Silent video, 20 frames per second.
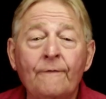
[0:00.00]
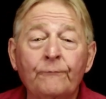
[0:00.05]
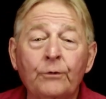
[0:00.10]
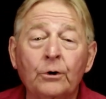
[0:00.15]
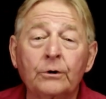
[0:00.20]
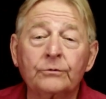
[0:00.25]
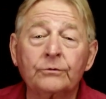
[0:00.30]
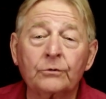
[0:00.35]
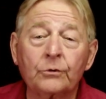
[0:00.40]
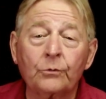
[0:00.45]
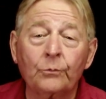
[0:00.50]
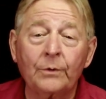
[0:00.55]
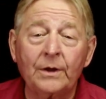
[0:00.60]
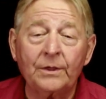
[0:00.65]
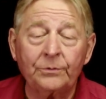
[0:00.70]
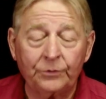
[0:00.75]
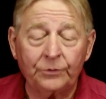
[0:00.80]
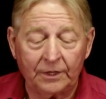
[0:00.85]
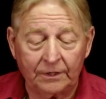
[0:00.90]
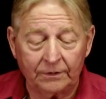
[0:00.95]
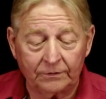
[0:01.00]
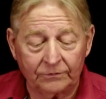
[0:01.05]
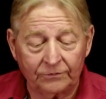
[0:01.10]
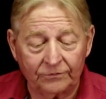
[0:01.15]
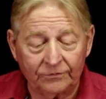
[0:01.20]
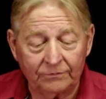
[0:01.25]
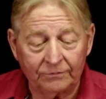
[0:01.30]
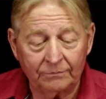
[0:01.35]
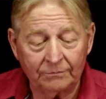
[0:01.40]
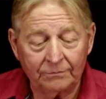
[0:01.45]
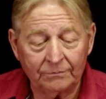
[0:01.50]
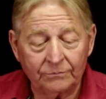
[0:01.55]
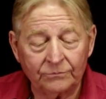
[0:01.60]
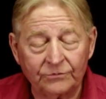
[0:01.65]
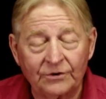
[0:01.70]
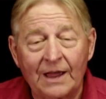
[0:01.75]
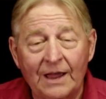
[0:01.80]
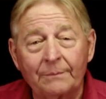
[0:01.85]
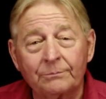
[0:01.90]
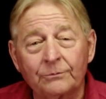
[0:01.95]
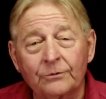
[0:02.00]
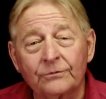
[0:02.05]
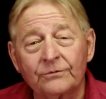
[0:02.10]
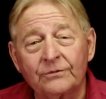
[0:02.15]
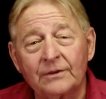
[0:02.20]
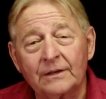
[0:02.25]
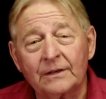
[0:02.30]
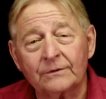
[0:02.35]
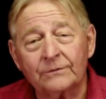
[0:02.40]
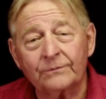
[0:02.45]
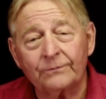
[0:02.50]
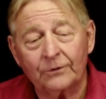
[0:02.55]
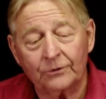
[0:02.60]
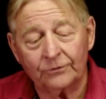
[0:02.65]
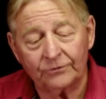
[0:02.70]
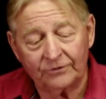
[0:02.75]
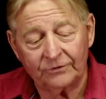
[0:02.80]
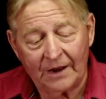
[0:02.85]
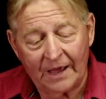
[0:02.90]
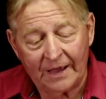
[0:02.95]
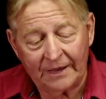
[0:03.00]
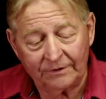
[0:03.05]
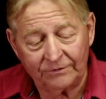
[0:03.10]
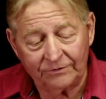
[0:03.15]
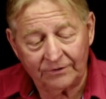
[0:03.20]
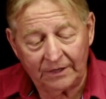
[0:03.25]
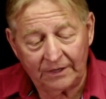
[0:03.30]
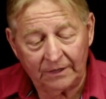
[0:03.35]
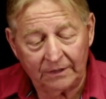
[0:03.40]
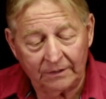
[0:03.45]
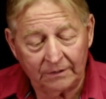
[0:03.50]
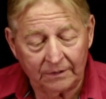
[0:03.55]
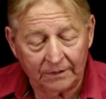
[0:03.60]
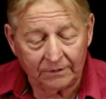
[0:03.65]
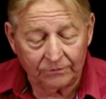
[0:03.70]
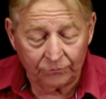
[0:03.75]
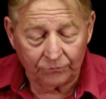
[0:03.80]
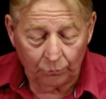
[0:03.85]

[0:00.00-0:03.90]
1 Corinthians chapter 6, verse 19 and